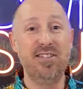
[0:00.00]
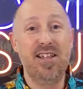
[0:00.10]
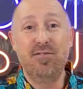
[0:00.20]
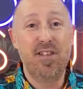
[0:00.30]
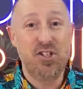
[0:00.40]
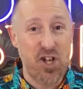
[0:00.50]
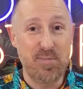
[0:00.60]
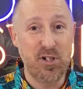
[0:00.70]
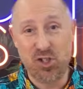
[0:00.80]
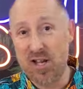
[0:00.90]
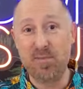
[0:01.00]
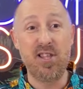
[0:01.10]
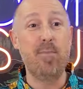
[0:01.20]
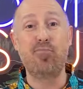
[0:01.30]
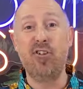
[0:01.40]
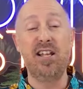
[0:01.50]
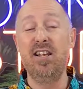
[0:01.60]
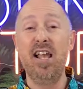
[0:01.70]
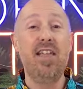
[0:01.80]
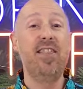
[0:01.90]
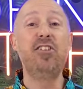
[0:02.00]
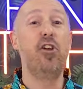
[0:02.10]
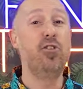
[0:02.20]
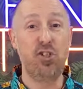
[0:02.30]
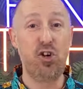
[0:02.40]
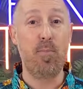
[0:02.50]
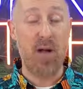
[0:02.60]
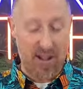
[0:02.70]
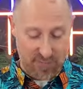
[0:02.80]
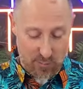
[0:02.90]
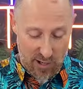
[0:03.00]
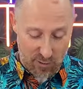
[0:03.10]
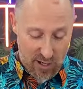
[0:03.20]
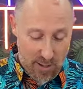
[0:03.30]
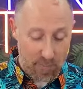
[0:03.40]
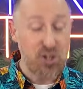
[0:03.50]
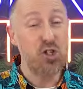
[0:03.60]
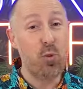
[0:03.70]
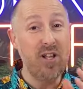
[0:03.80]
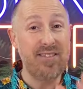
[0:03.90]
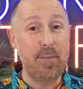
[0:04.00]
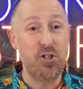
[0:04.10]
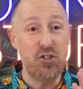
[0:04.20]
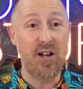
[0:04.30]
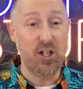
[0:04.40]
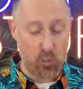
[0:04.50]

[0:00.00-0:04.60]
they're cheapest chips. They're brilliant. They do the job perfectly well. But I just want to demonstrate the